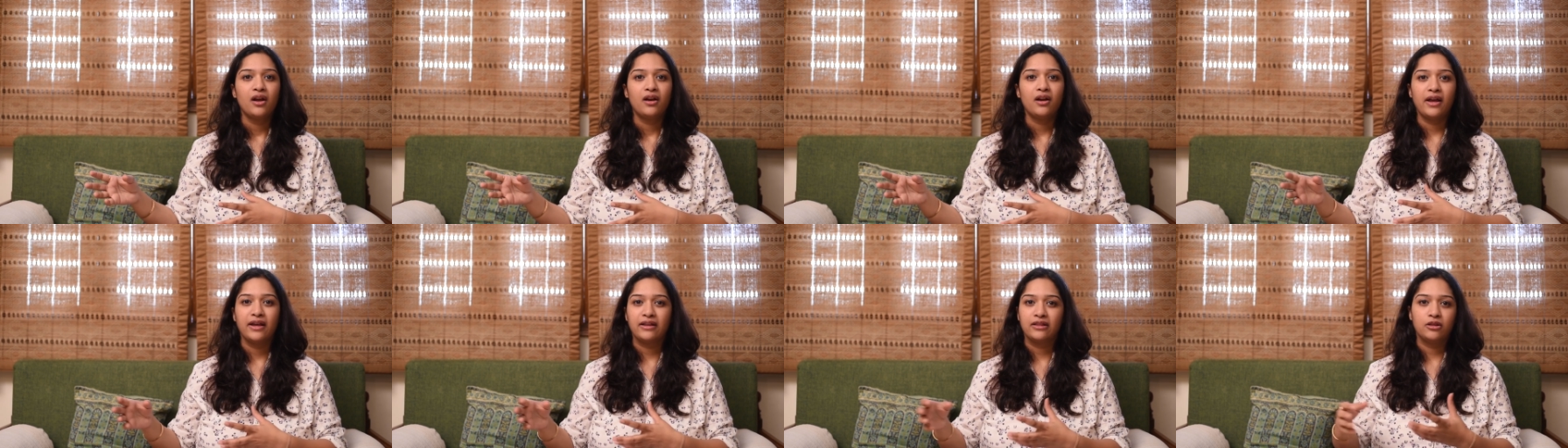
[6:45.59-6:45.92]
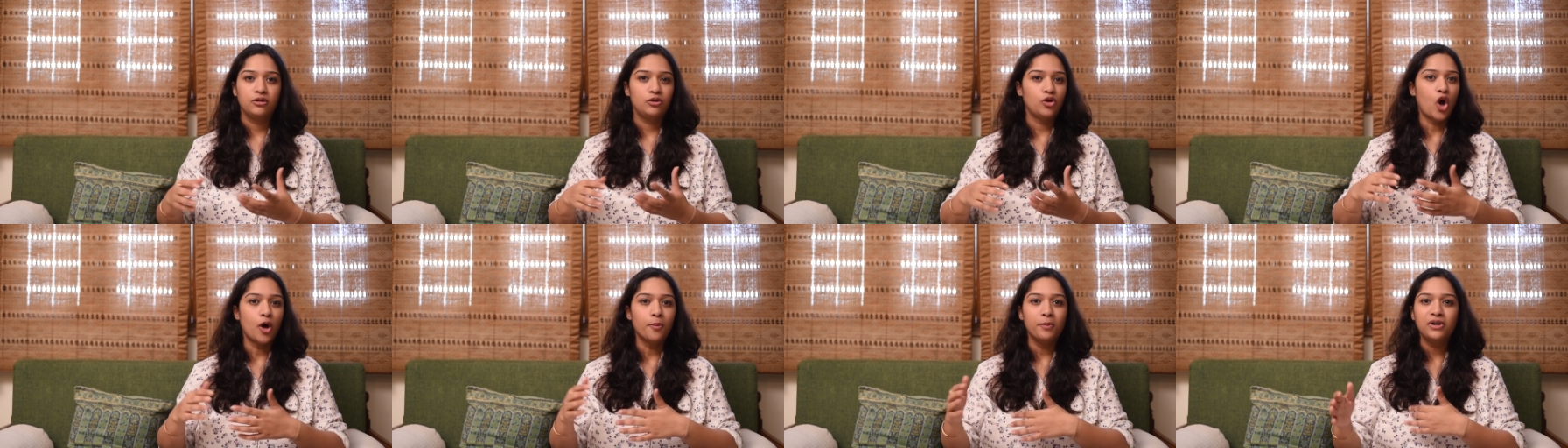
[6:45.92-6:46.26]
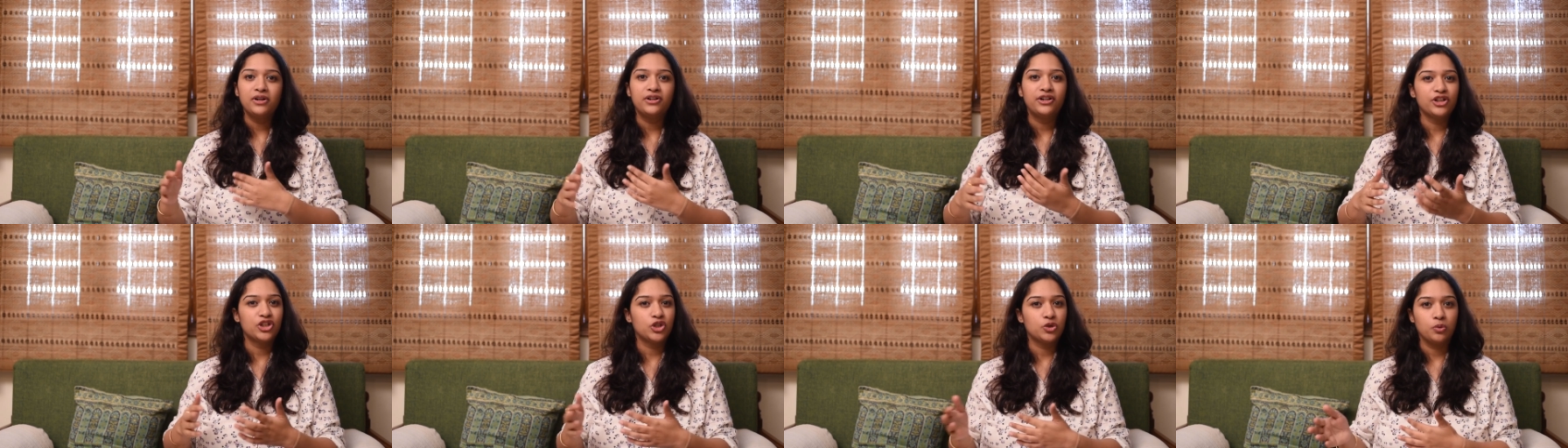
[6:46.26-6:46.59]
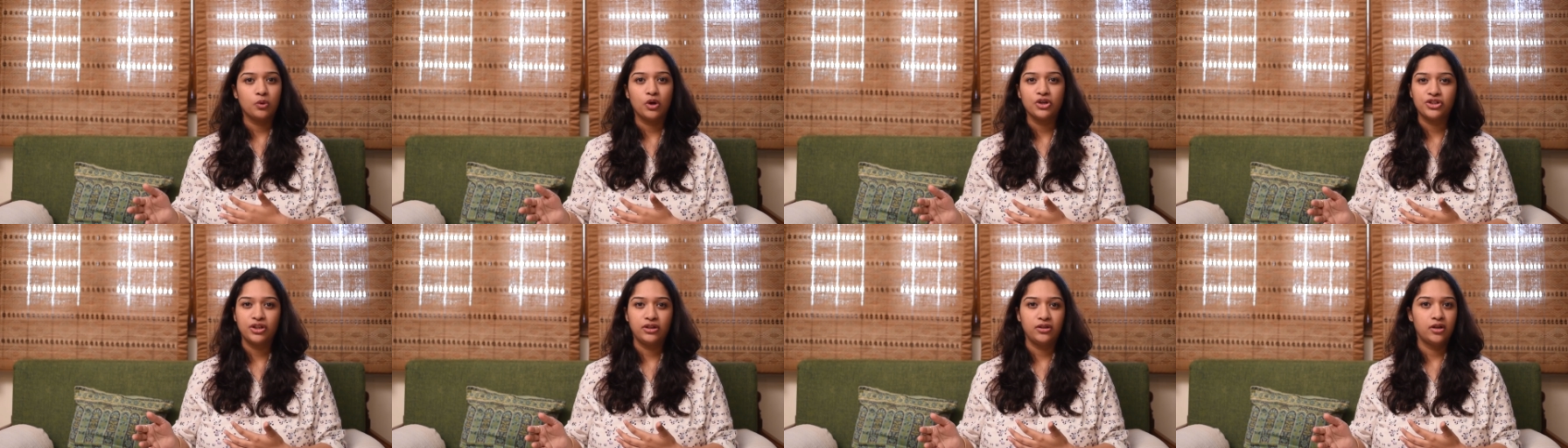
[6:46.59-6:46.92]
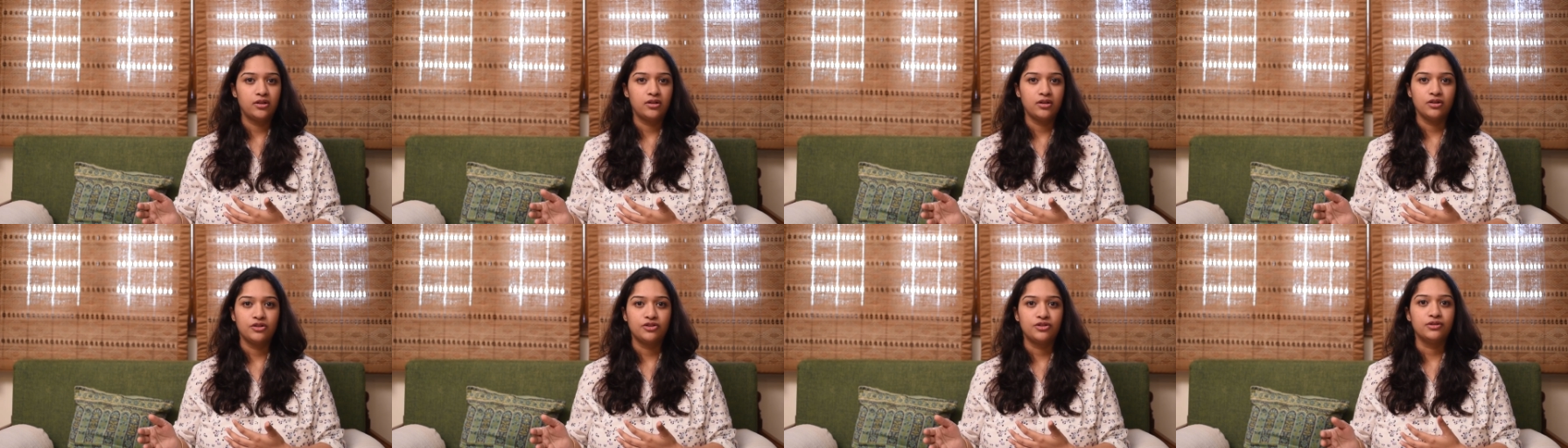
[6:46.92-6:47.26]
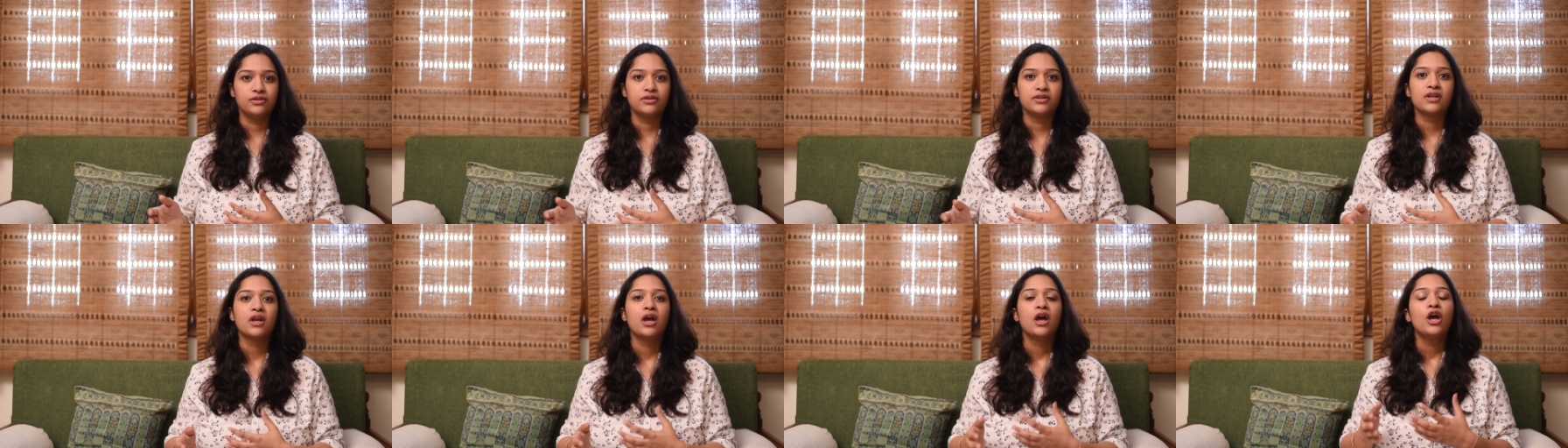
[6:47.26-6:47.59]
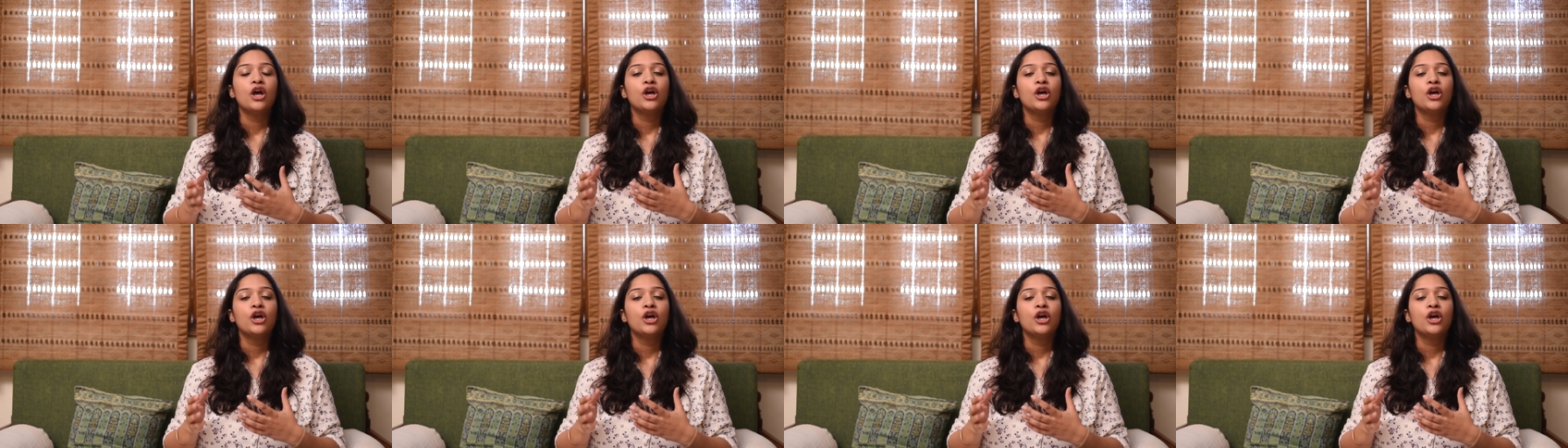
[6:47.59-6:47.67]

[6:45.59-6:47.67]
like the normal dishwashing detergents.